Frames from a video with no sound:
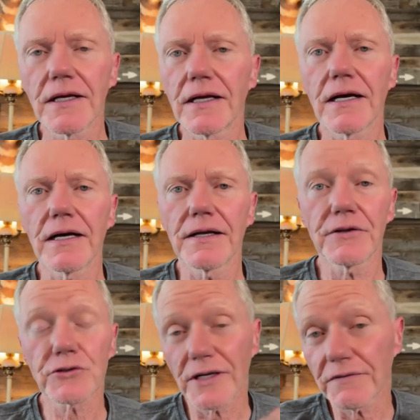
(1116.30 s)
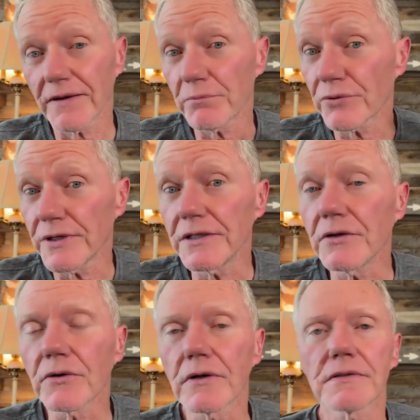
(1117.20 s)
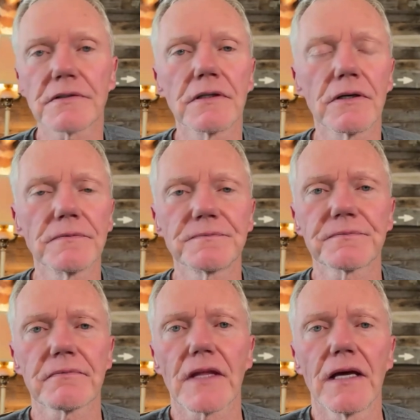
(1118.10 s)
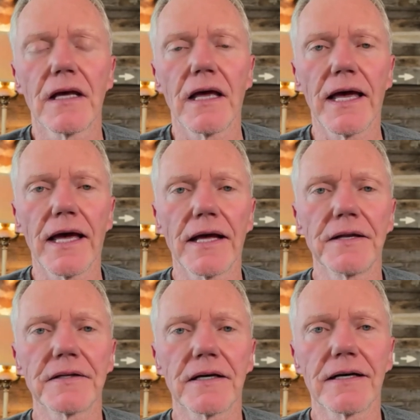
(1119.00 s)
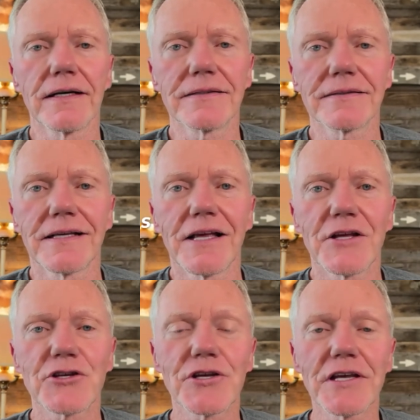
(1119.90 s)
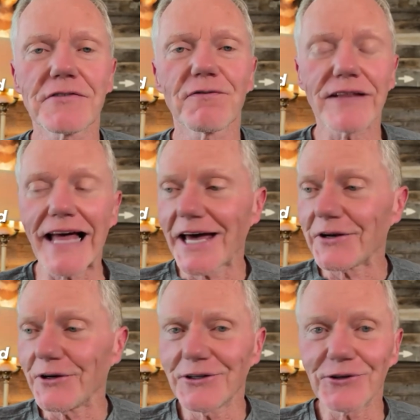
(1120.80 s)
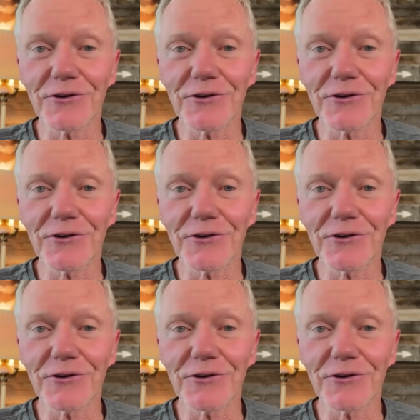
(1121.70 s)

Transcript: uh, they're trying to find pretty girls, you know, and, uh, she's flattered, you know, her